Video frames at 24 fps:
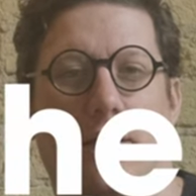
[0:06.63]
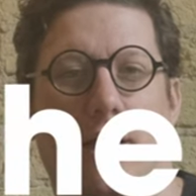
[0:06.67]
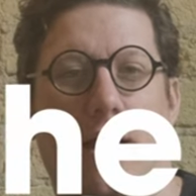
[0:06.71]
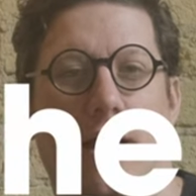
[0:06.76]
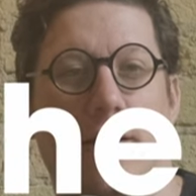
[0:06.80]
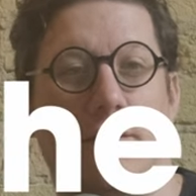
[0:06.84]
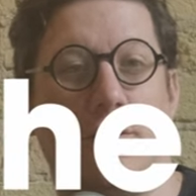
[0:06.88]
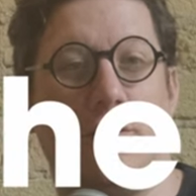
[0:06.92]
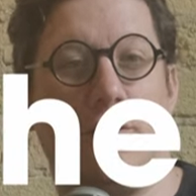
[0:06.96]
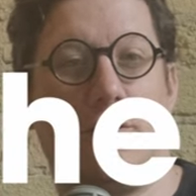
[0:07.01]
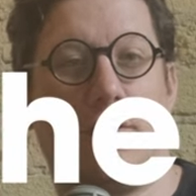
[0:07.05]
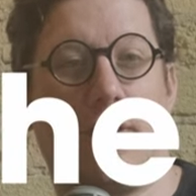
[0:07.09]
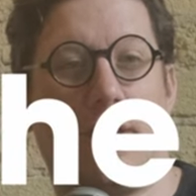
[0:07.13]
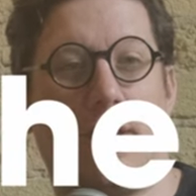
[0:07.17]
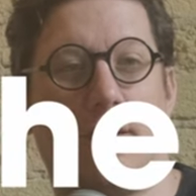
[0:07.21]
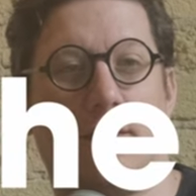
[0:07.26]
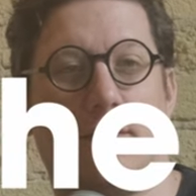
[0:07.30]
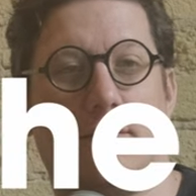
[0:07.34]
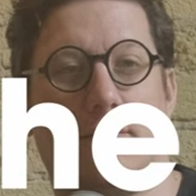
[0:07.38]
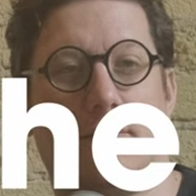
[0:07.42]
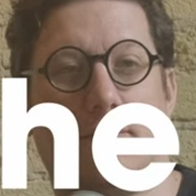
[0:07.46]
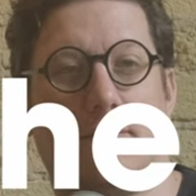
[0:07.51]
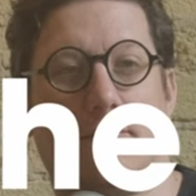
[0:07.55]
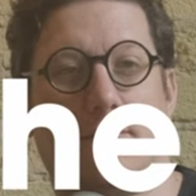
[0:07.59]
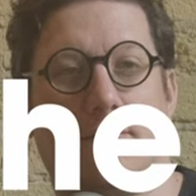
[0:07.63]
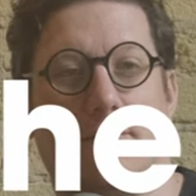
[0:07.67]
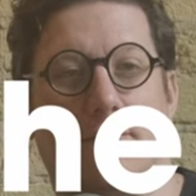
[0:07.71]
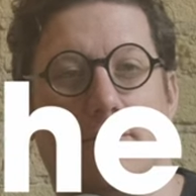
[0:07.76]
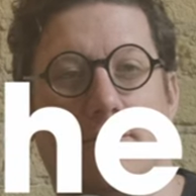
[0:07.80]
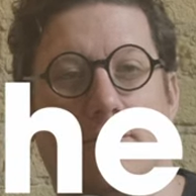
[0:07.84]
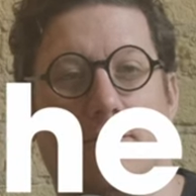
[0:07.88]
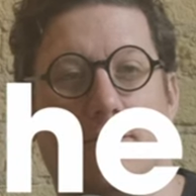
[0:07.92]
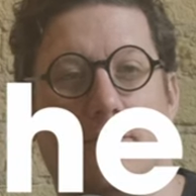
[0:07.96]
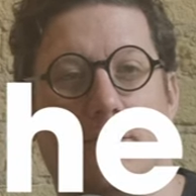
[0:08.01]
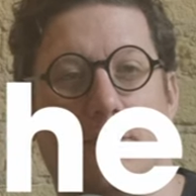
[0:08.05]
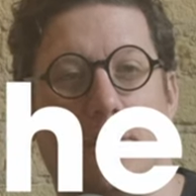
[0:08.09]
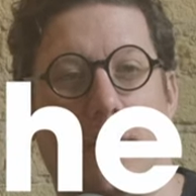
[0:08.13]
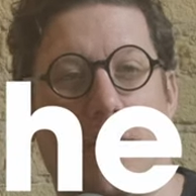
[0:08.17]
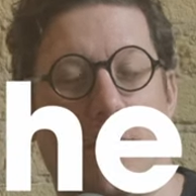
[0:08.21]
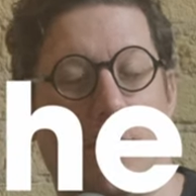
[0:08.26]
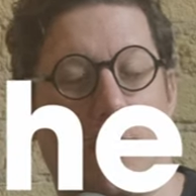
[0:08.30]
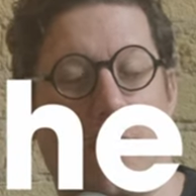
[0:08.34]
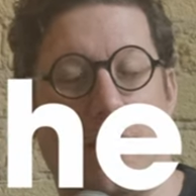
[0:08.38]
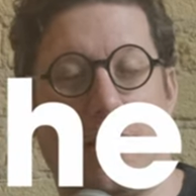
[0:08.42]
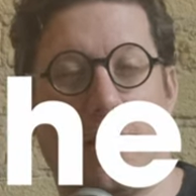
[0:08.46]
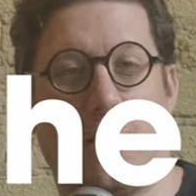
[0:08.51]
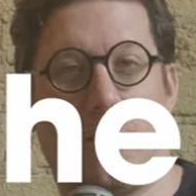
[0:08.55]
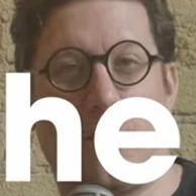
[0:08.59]
I knew that it
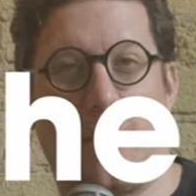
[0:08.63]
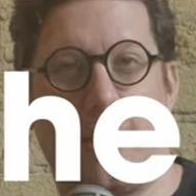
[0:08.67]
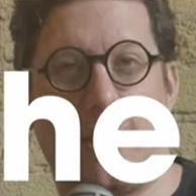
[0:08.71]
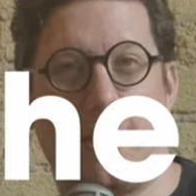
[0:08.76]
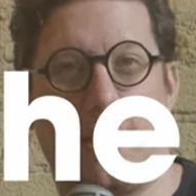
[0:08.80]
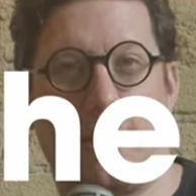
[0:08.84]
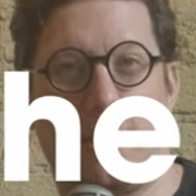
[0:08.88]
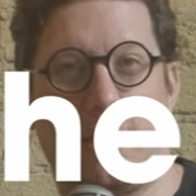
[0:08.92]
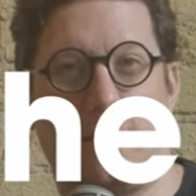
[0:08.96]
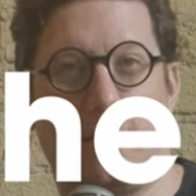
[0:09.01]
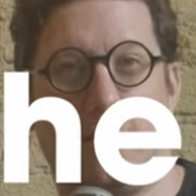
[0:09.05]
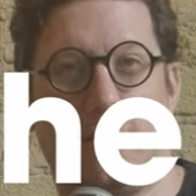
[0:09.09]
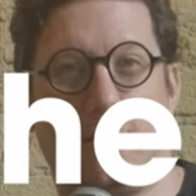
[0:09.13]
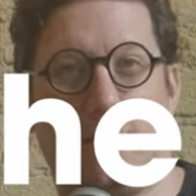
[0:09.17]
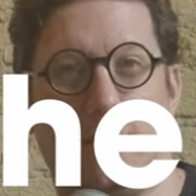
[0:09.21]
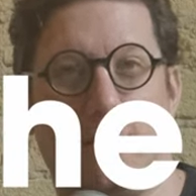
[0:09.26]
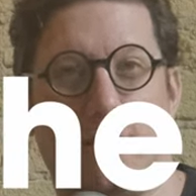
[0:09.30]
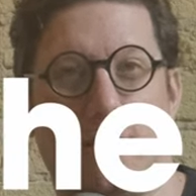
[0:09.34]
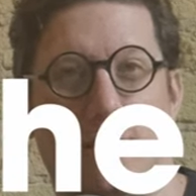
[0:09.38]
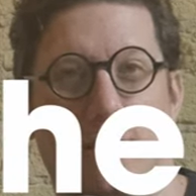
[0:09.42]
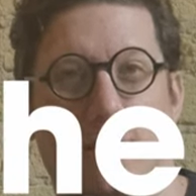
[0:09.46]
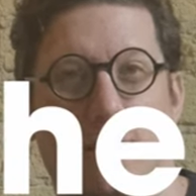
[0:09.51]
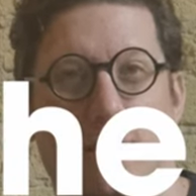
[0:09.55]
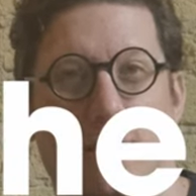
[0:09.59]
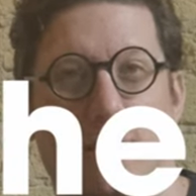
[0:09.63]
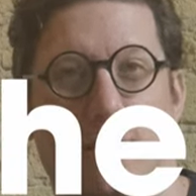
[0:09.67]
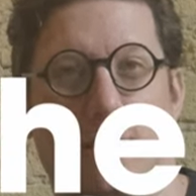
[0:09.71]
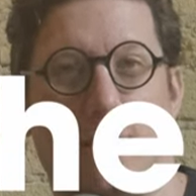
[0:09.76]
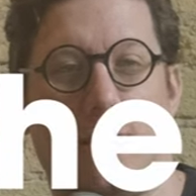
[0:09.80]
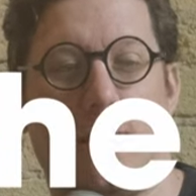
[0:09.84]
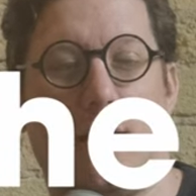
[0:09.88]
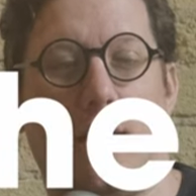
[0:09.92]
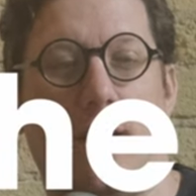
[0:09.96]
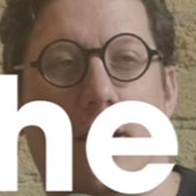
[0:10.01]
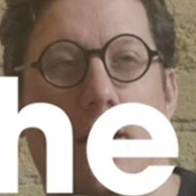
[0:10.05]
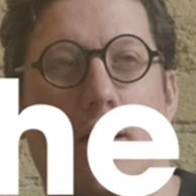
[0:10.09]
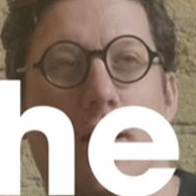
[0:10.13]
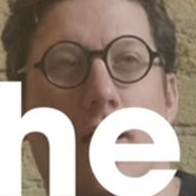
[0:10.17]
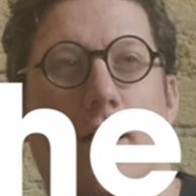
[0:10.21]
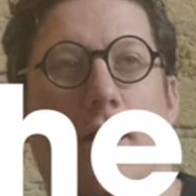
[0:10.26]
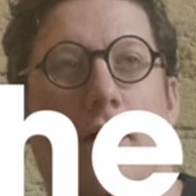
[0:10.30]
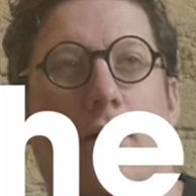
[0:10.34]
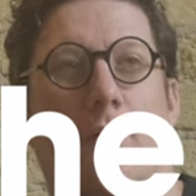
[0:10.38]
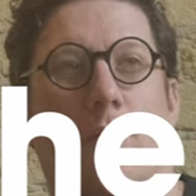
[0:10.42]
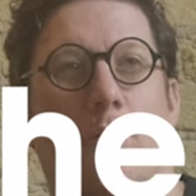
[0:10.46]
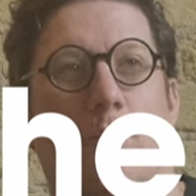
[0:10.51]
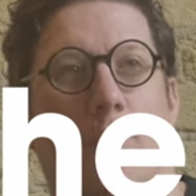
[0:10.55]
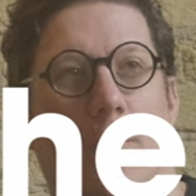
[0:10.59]
might not make it,
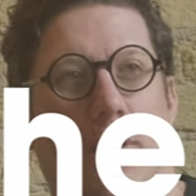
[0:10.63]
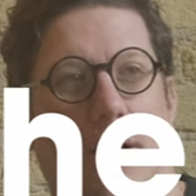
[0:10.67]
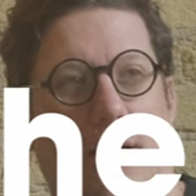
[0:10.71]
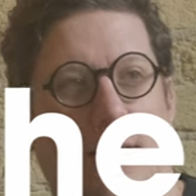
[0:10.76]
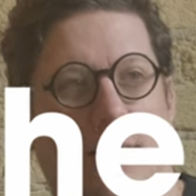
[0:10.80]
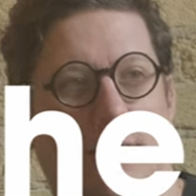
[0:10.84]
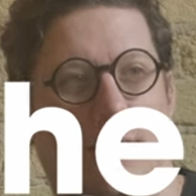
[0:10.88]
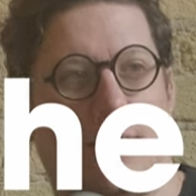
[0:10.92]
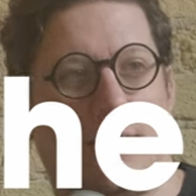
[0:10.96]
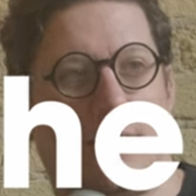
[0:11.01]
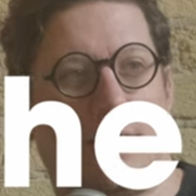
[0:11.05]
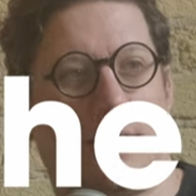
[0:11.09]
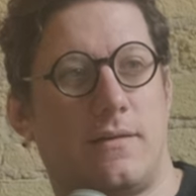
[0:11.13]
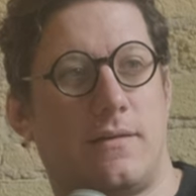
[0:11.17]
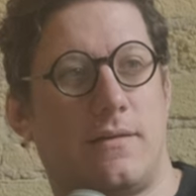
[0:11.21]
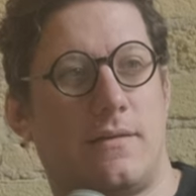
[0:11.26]
but